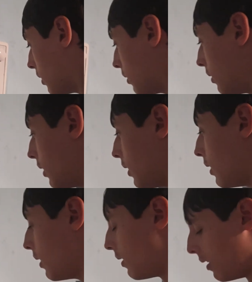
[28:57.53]
goes like
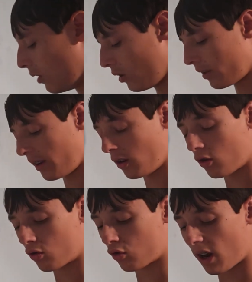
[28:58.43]
this. It looks like
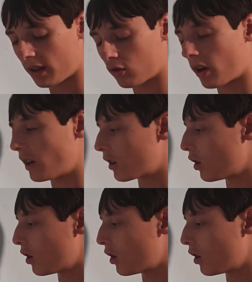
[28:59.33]
you're trying to write a